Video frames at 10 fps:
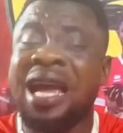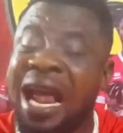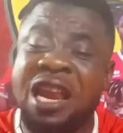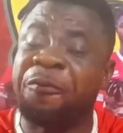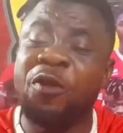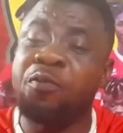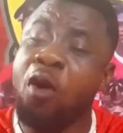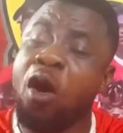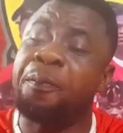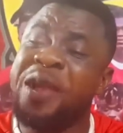any
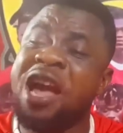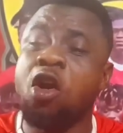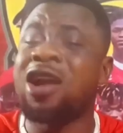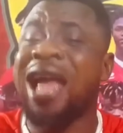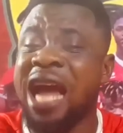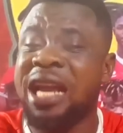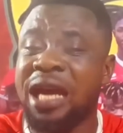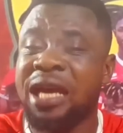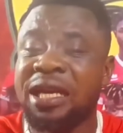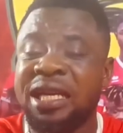football player or
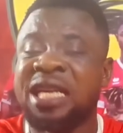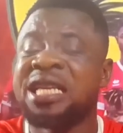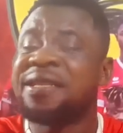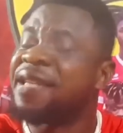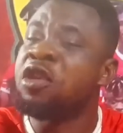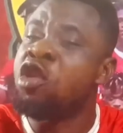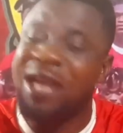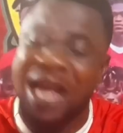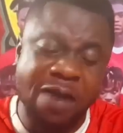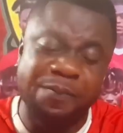kind, it's a
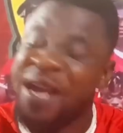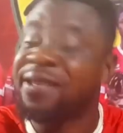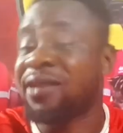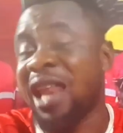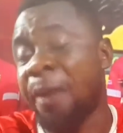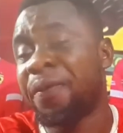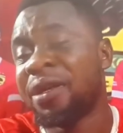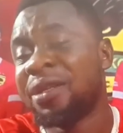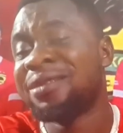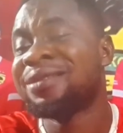local based club,
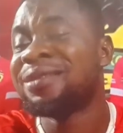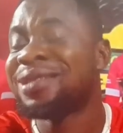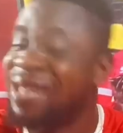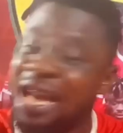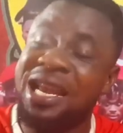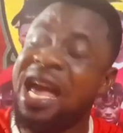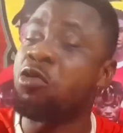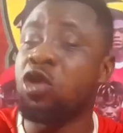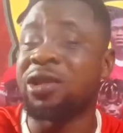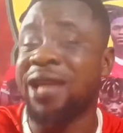10
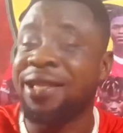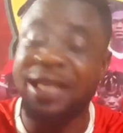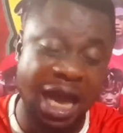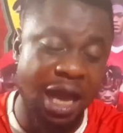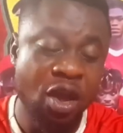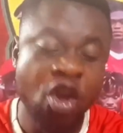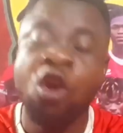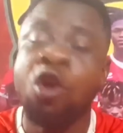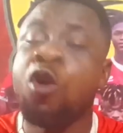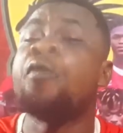a contact now,
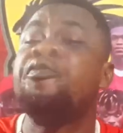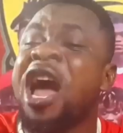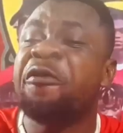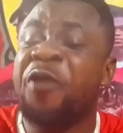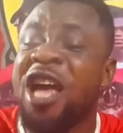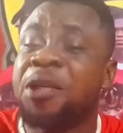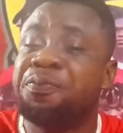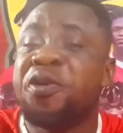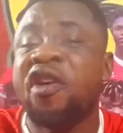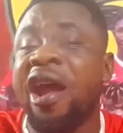be our
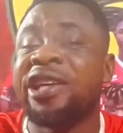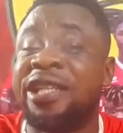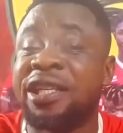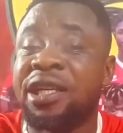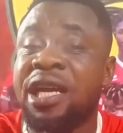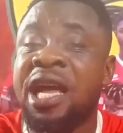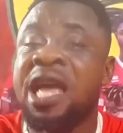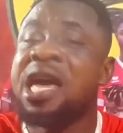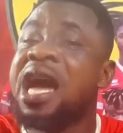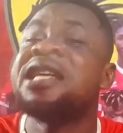first priority.
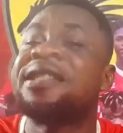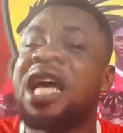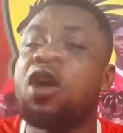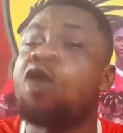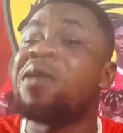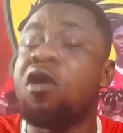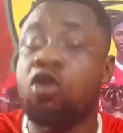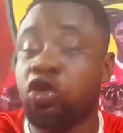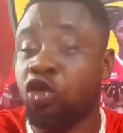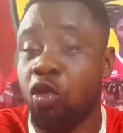And it's a
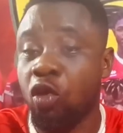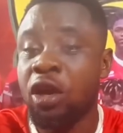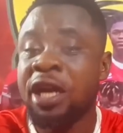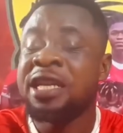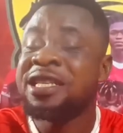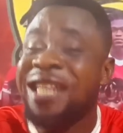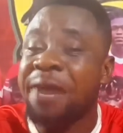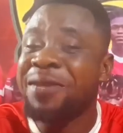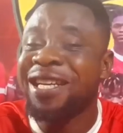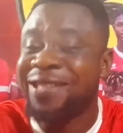Obama Kotoko.
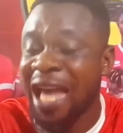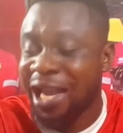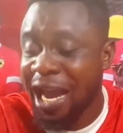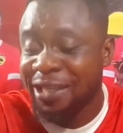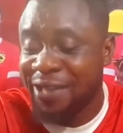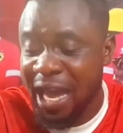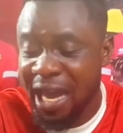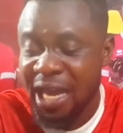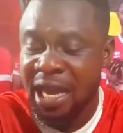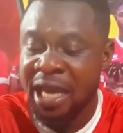Dear me, sir, can I
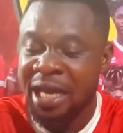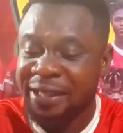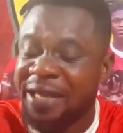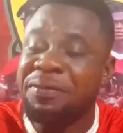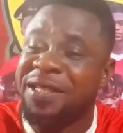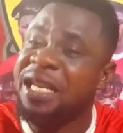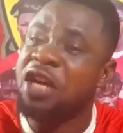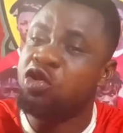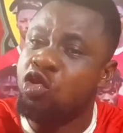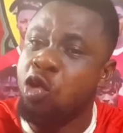say,
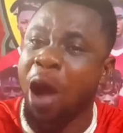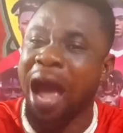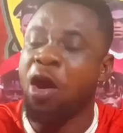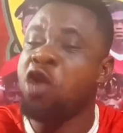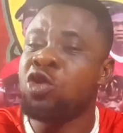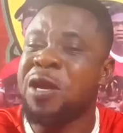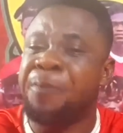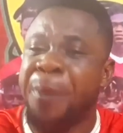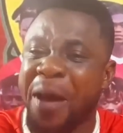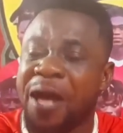Samson Dukua, on only
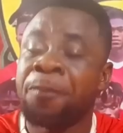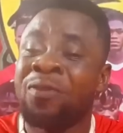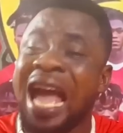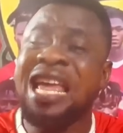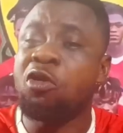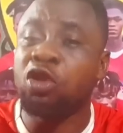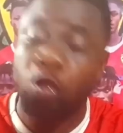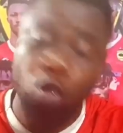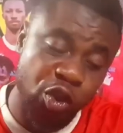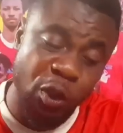papa, a
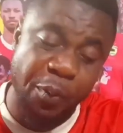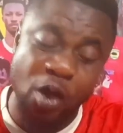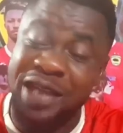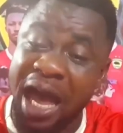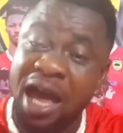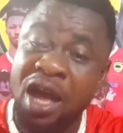Kotoko supporter,